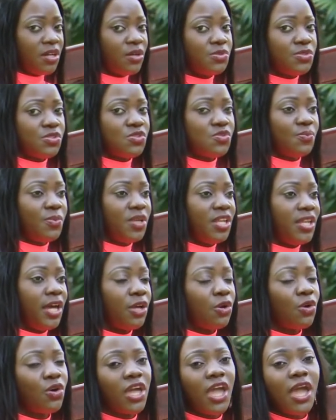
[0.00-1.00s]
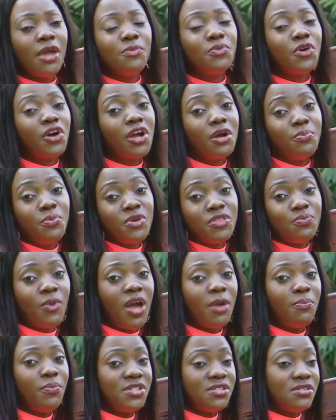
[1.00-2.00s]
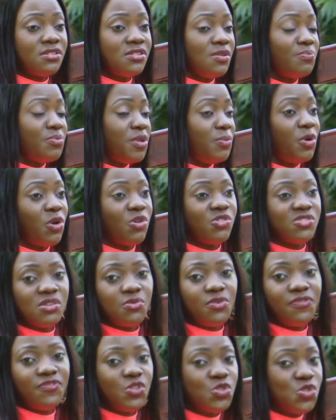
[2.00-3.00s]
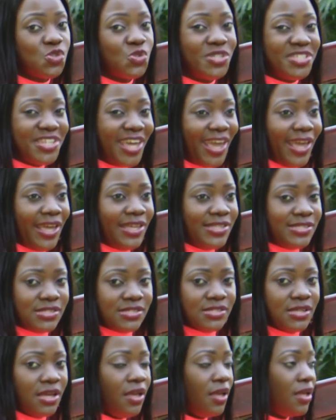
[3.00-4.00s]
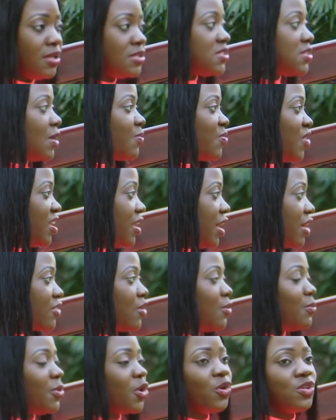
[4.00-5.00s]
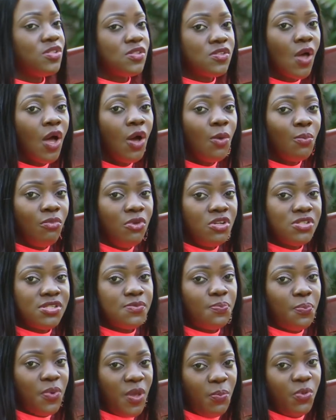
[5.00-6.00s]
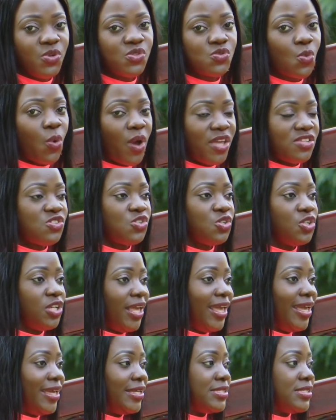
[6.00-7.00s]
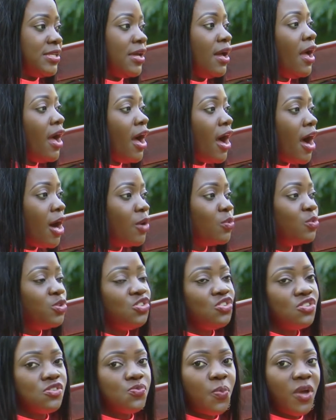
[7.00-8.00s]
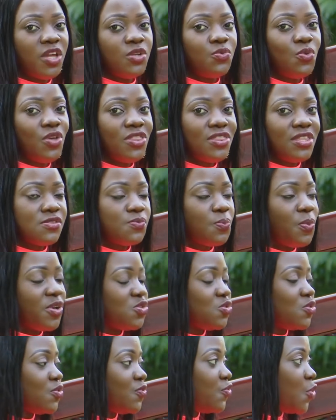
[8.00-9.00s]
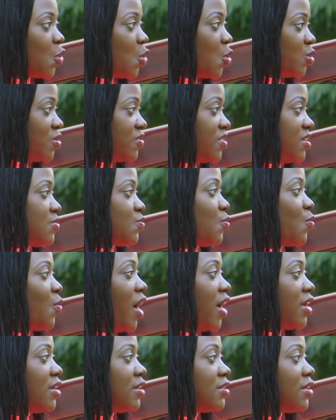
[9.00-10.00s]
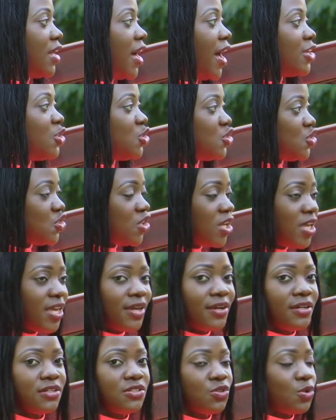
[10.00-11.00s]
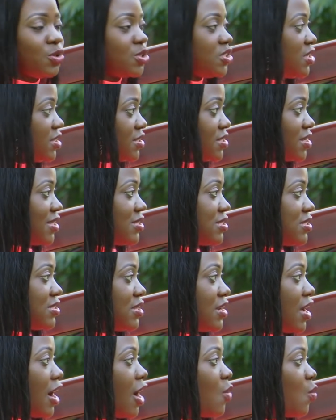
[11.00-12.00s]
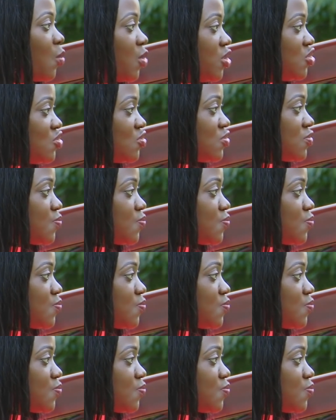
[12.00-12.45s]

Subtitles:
out to be like, okay, I broke up with my partner simply because he refused to test, something like that. Because most people's question is, how would you spend with this person for all that while? And he had not yet tested. How were you